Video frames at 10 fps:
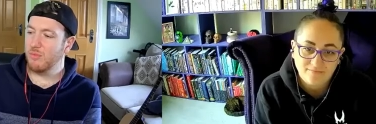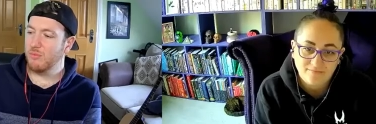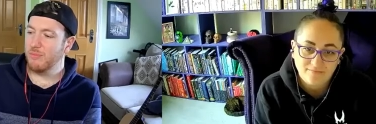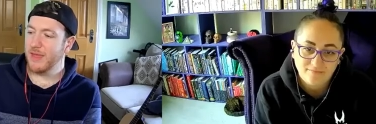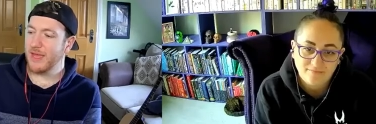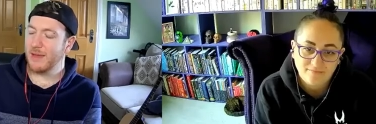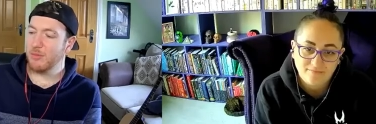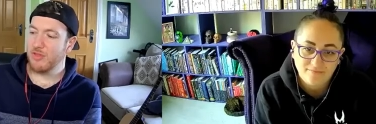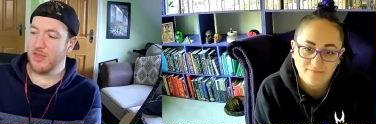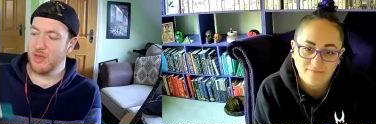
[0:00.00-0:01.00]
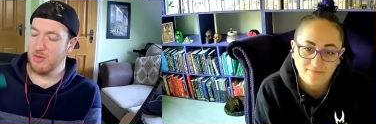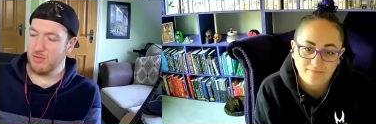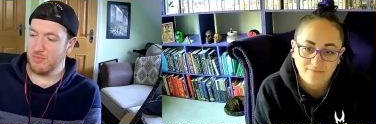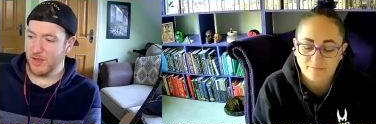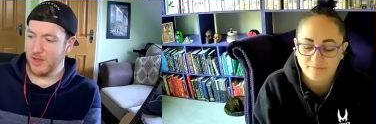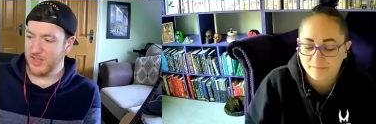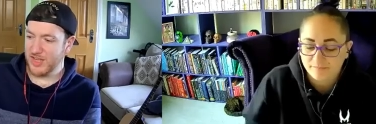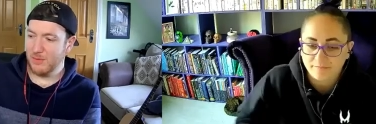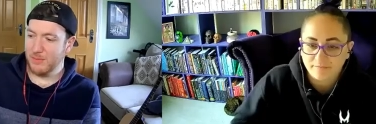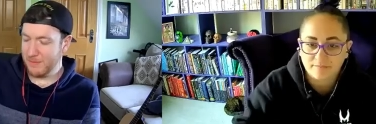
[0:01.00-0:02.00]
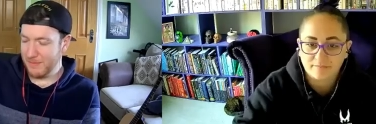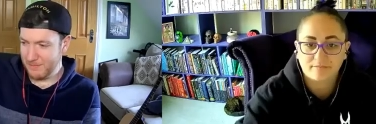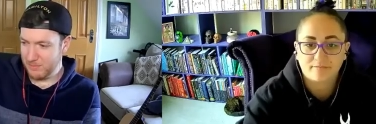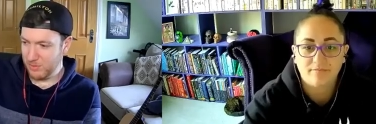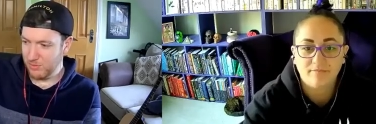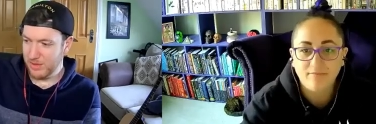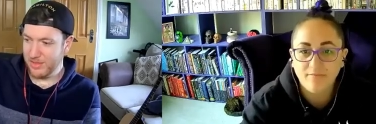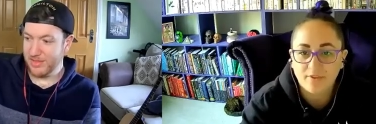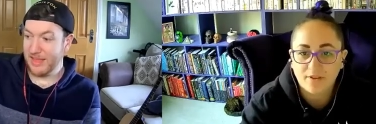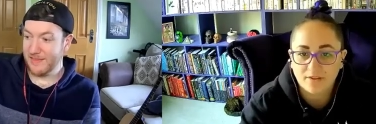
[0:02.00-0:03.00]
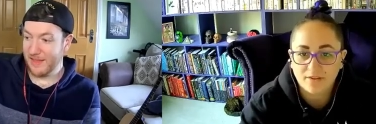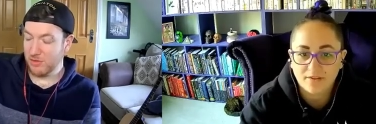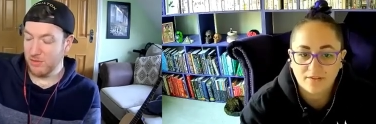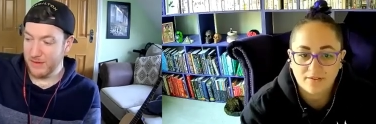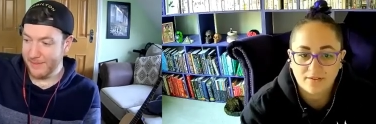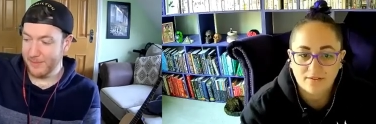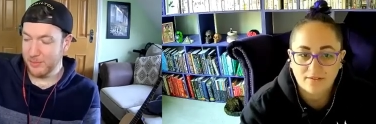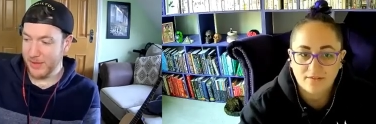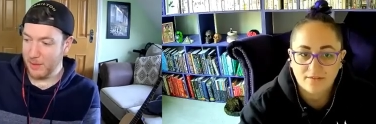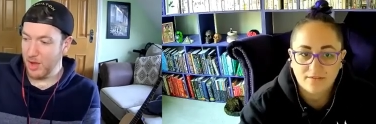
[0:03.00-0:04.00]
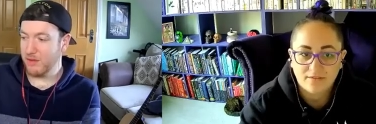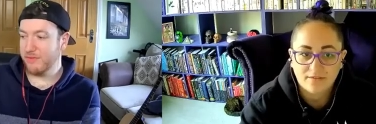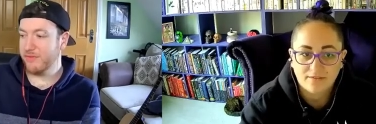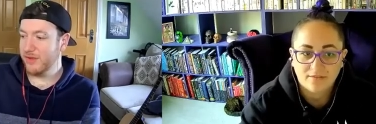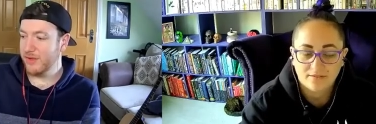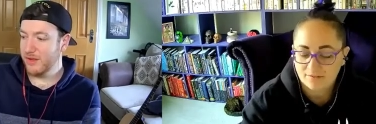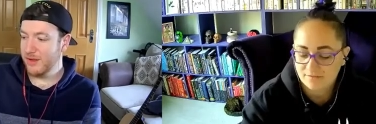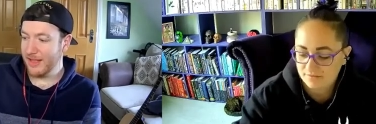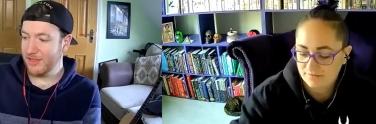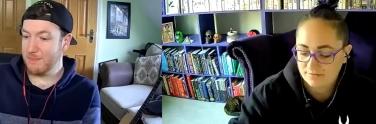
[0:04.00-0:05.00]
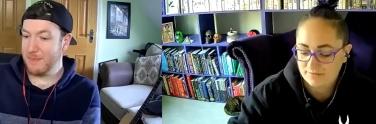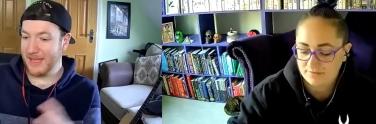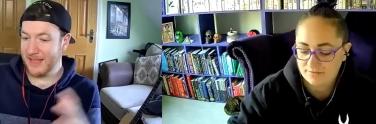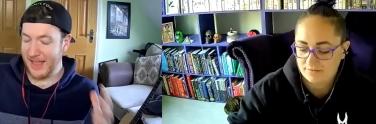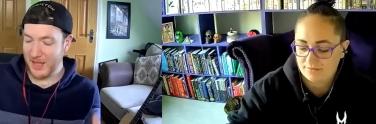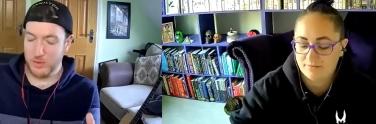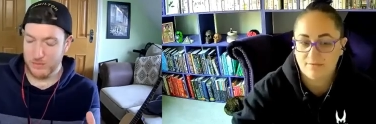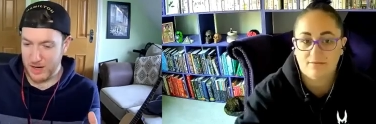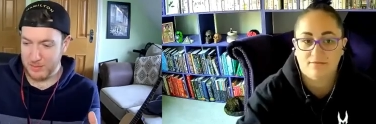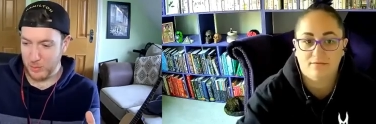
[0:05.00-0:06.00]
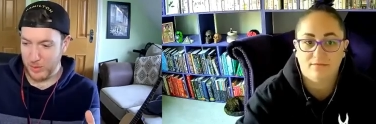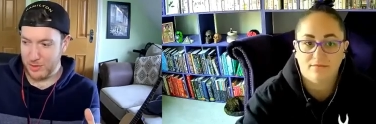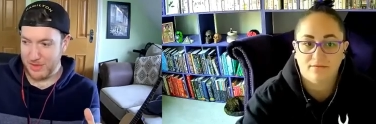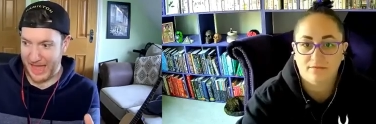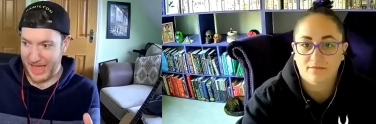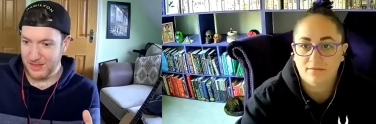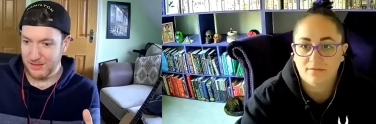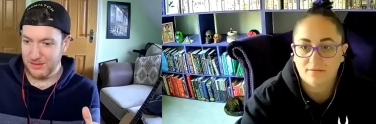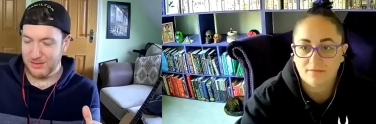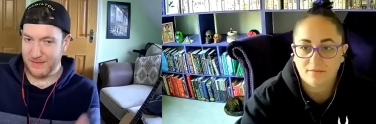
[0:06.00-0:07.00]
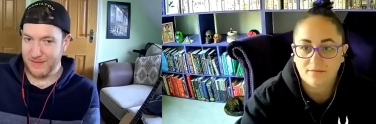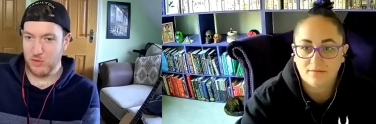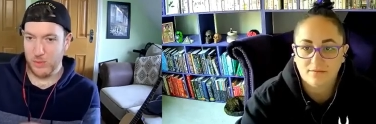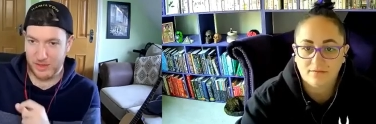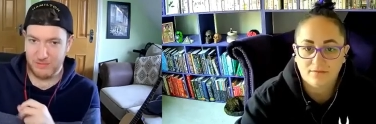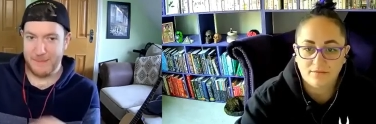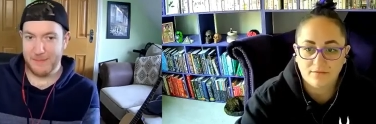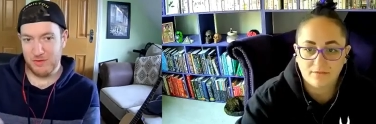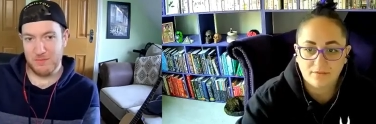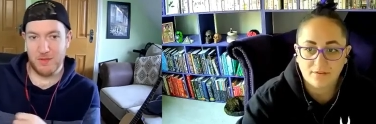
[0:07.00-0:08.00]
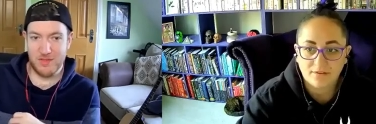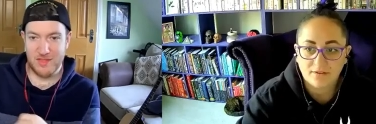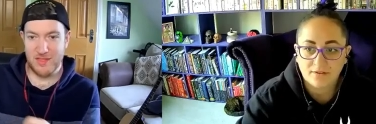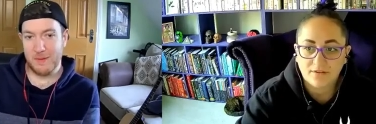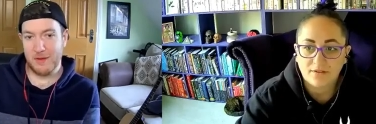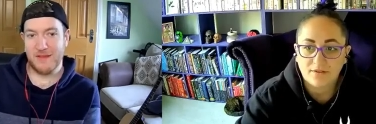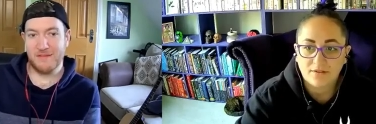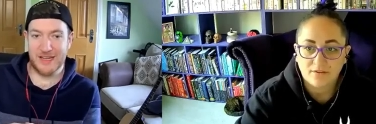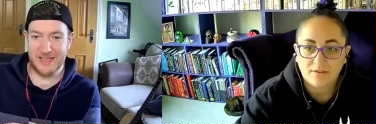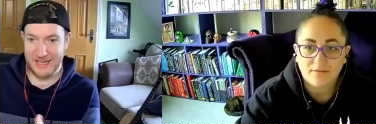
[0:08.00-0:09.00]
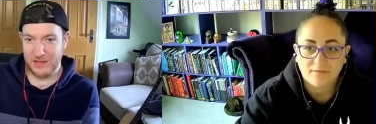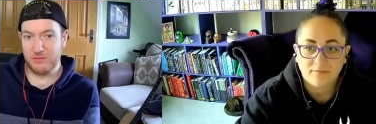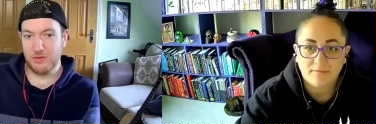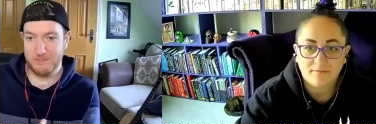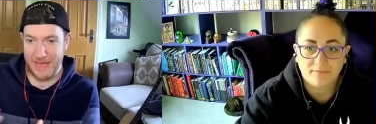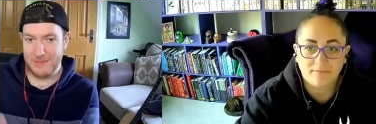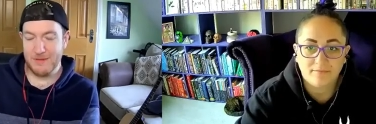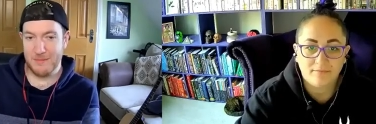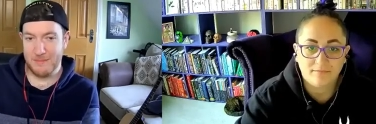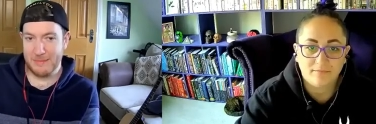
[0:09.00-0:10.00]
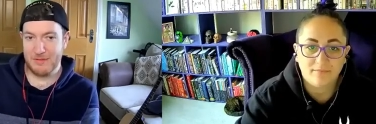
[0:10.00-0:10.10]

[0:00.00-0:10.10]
Speaker 1: being able to use my knowledge to help other people and seeing that sort of light bulb go off and just being in an actual environment where you can get those quick rapid responses as opposed to having to like dig through papers and papers of